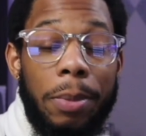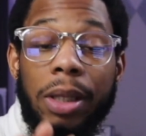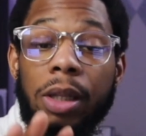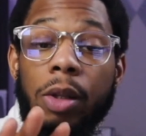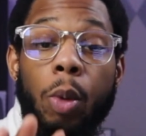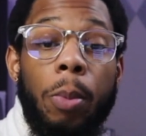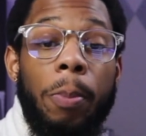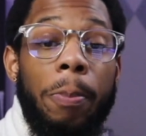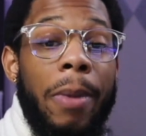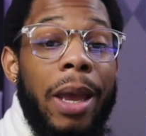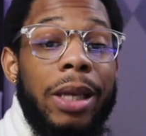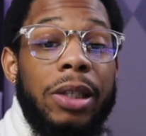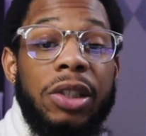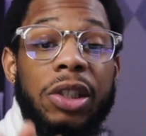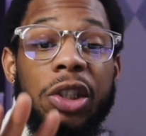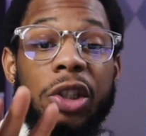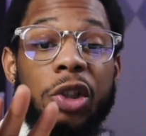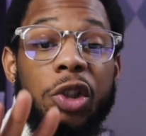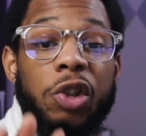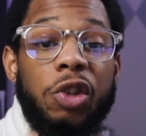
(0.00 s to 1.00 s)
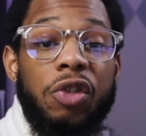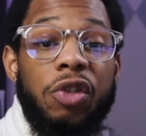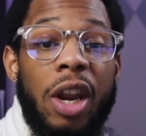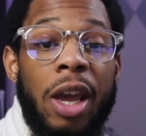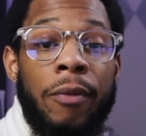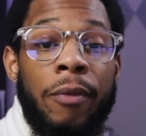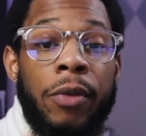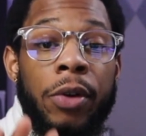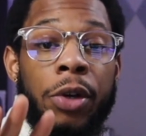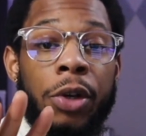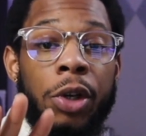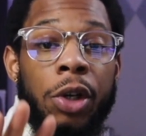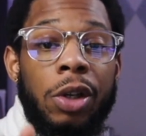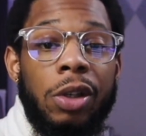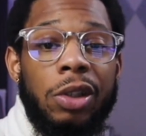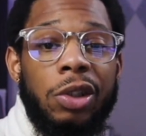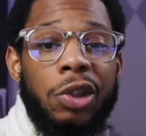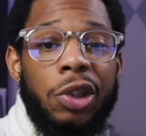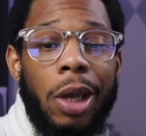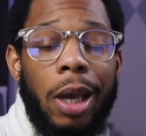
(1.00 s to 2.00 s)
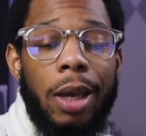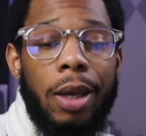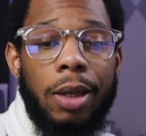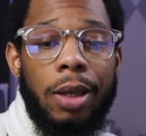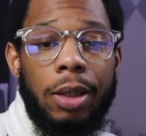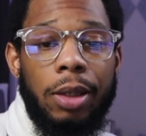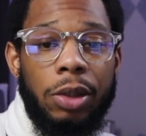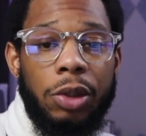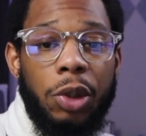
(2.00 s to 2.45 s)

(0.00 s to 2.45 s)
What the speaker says: the message never changed.